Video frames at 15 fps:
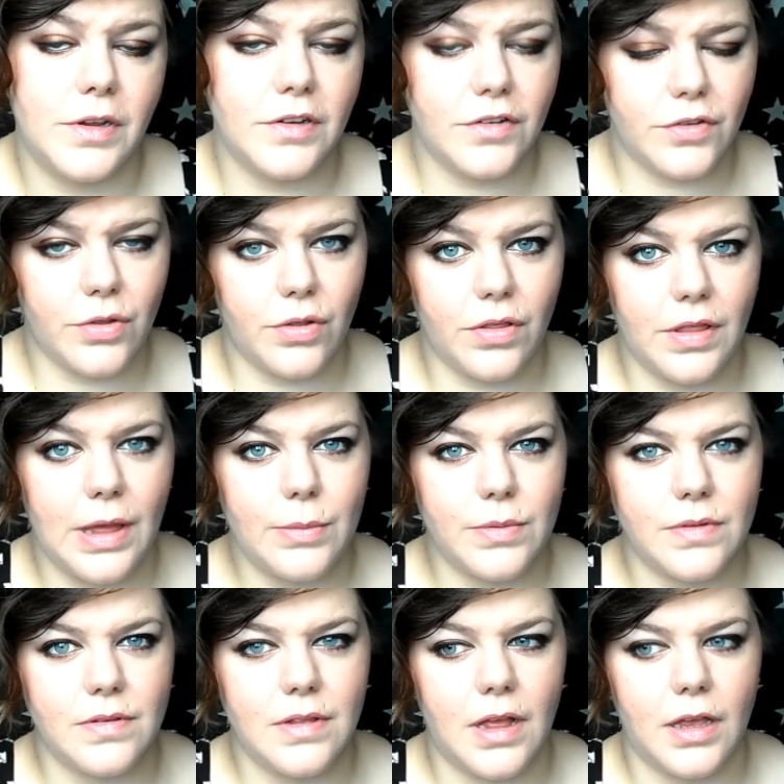and I just thought
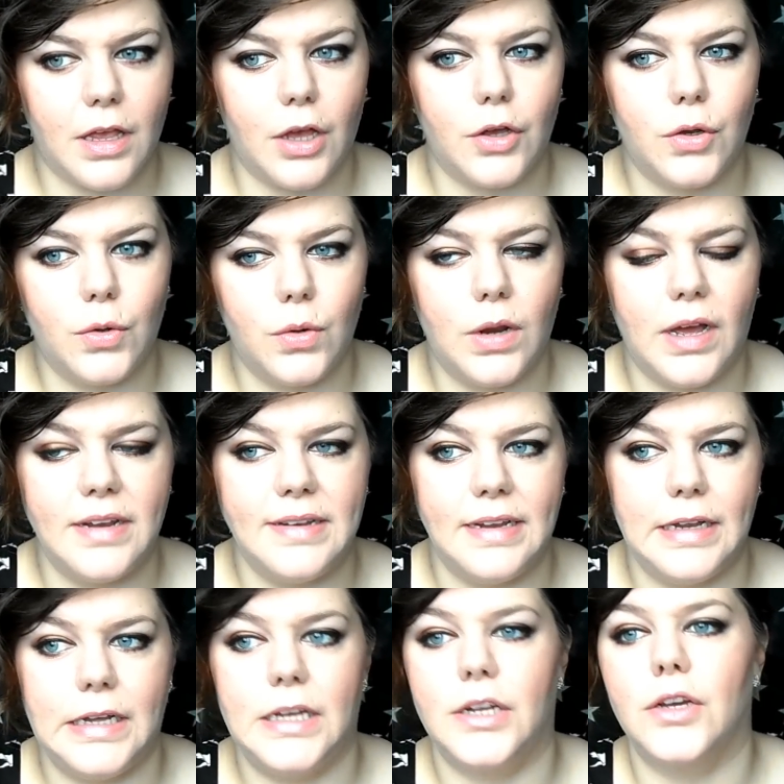that was like a cool
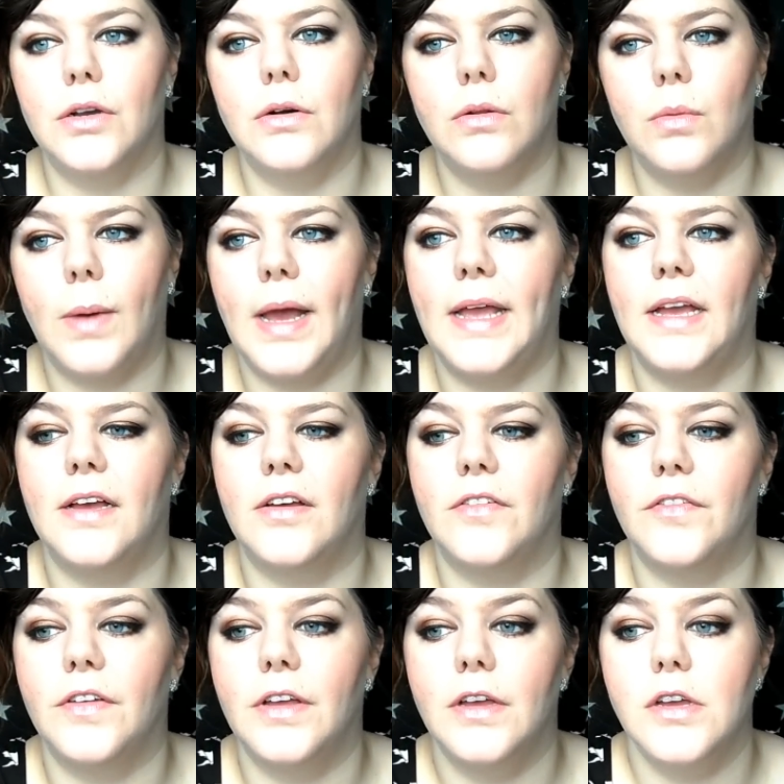idea and a cool way
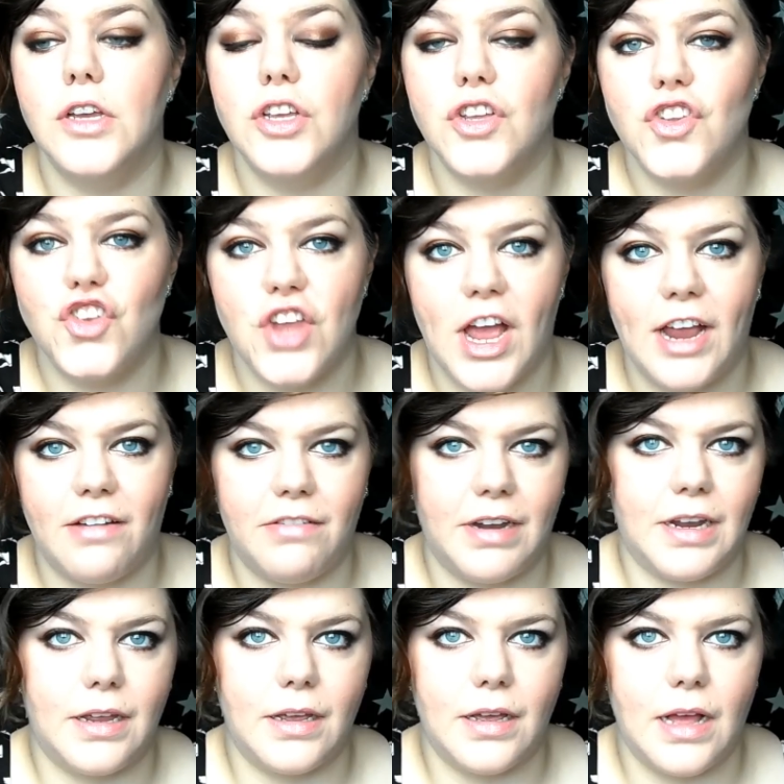of
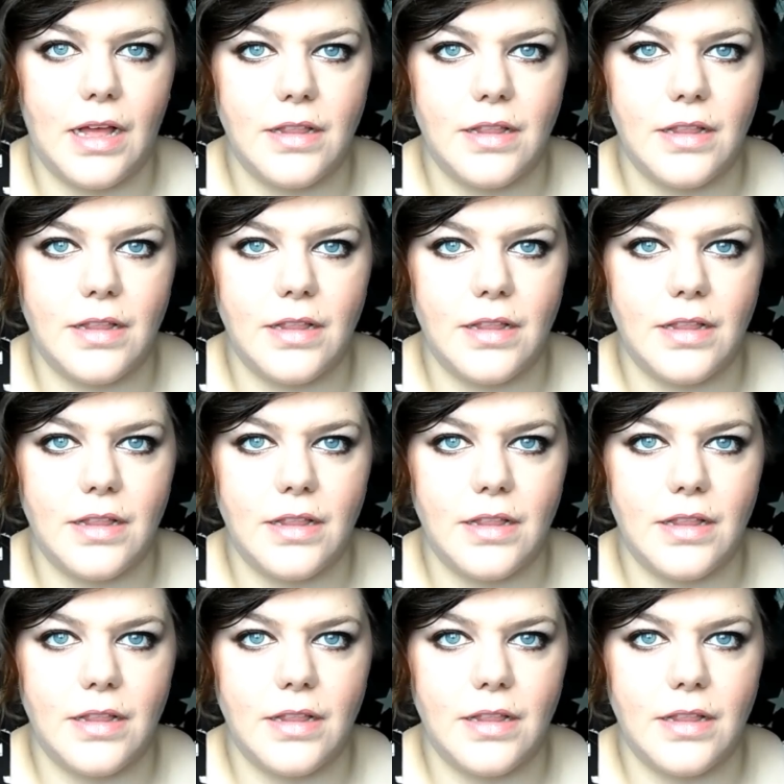sharing.